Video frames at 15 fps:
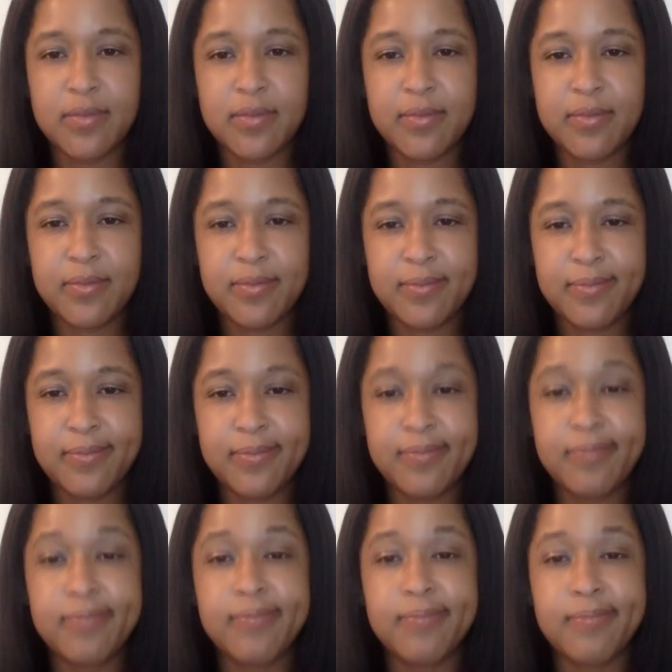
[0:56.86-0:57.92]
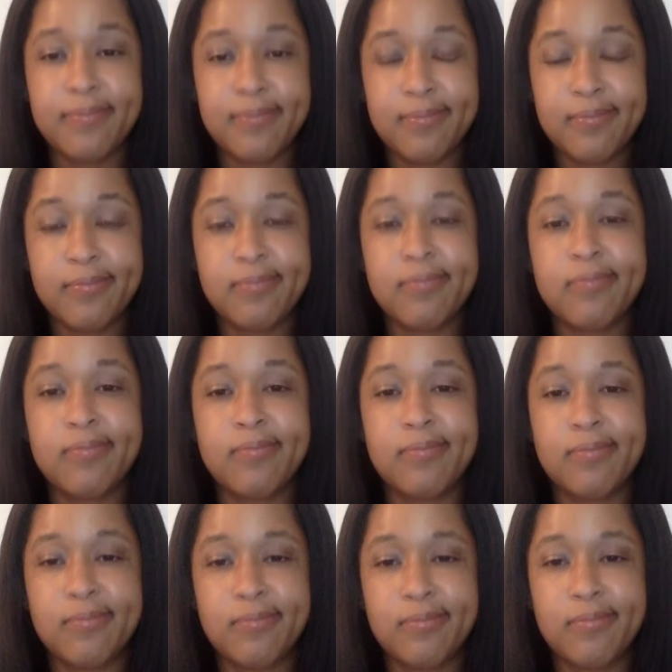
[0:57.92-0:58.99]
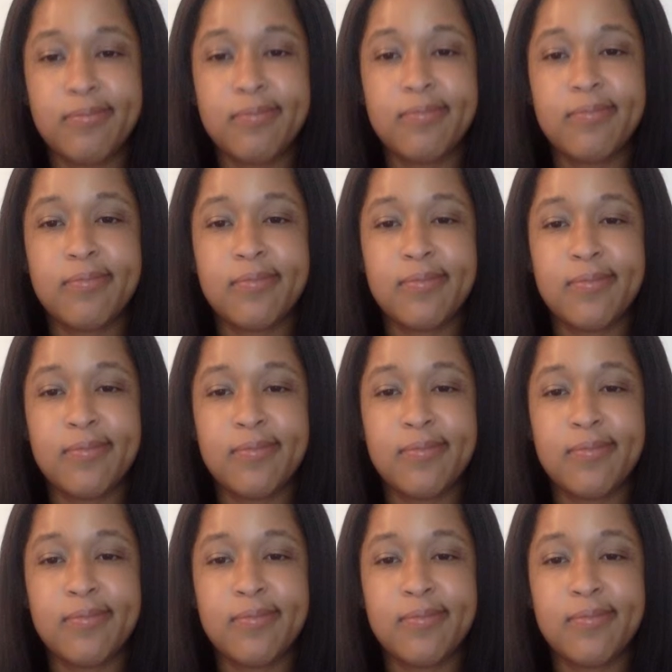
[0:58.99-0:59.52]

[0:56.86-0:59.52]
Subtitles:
Nobody speaks.